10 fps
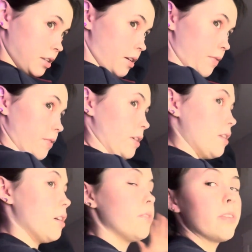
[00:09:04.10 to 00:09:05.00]
comfy
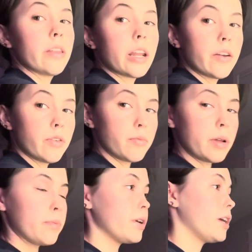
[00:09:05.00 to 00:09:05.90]
enough. And then I ruined my
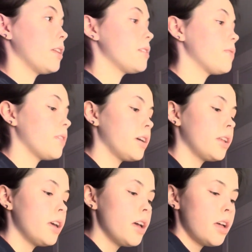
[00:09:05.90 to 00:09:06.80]
braid, it's fine.
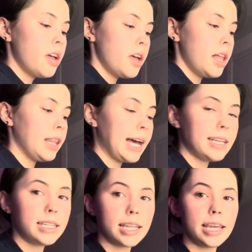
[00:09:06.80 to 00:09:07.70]

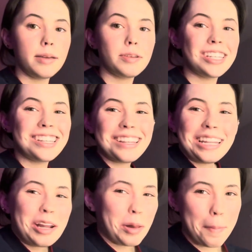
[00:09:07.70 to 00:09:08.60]
Last thing, which is a
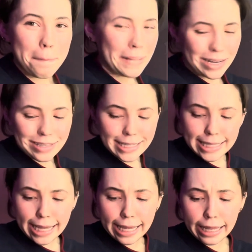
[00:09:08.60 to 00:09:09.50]
little
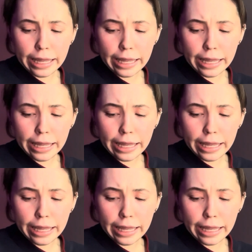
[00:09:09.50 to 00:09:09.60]
embarrassing,